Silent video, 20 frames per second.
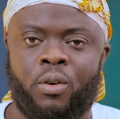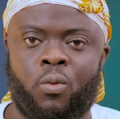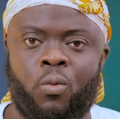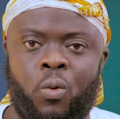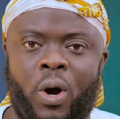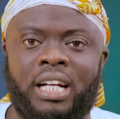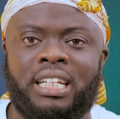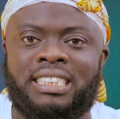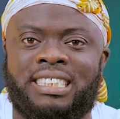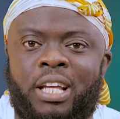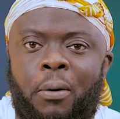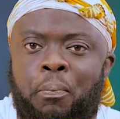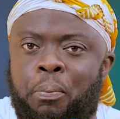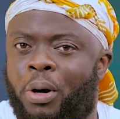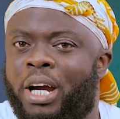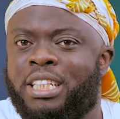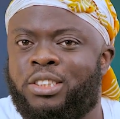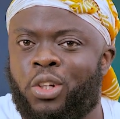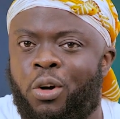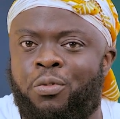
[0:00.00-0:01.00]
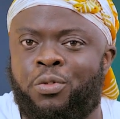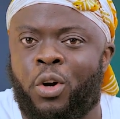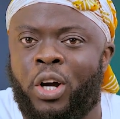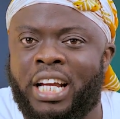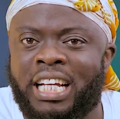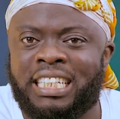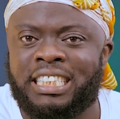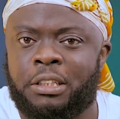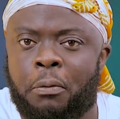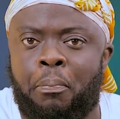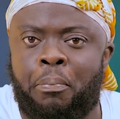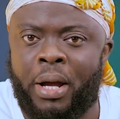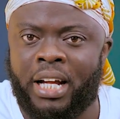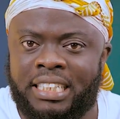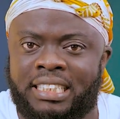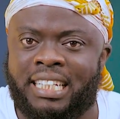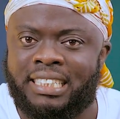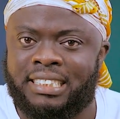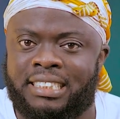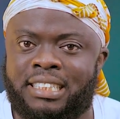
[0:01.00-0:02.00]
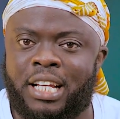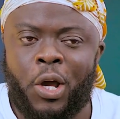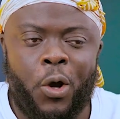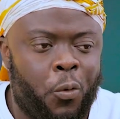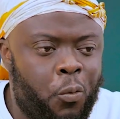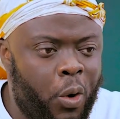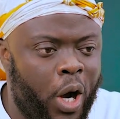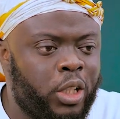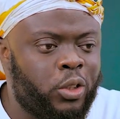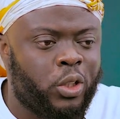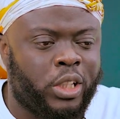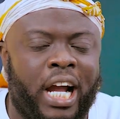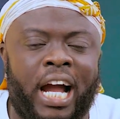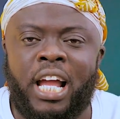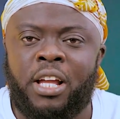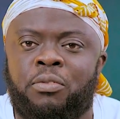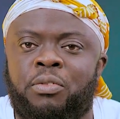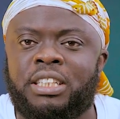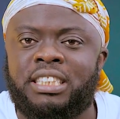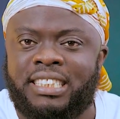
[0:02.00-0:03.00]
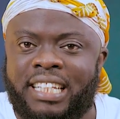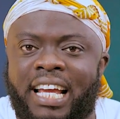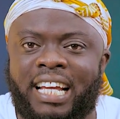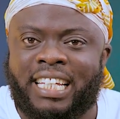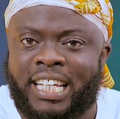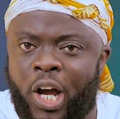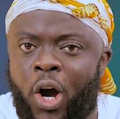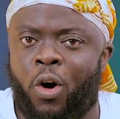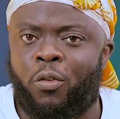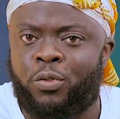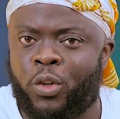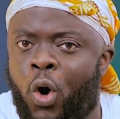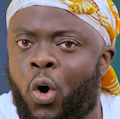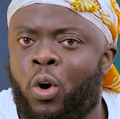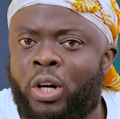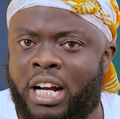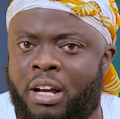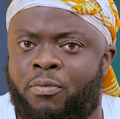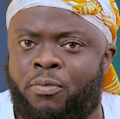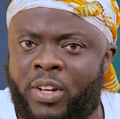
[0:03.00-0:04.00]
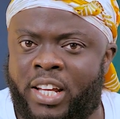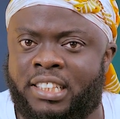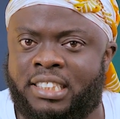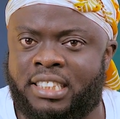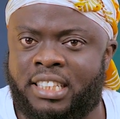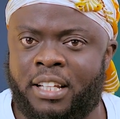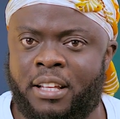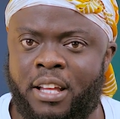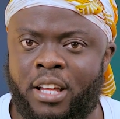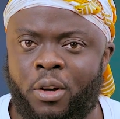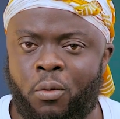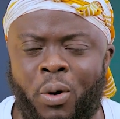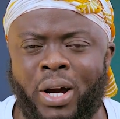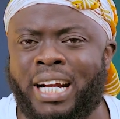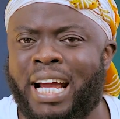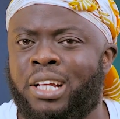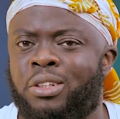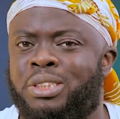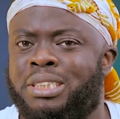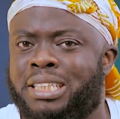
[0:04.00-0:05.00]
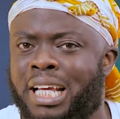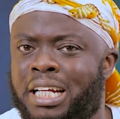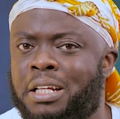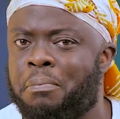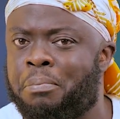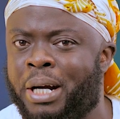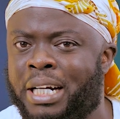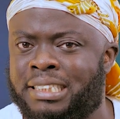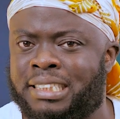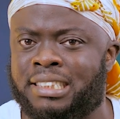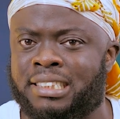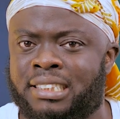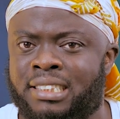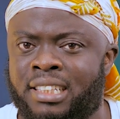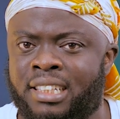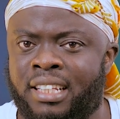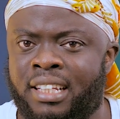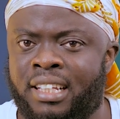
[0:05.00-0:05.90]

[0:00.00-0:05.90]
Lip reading: What is the point of your independence when you can't even take care of your own affairs? What are you celebrating?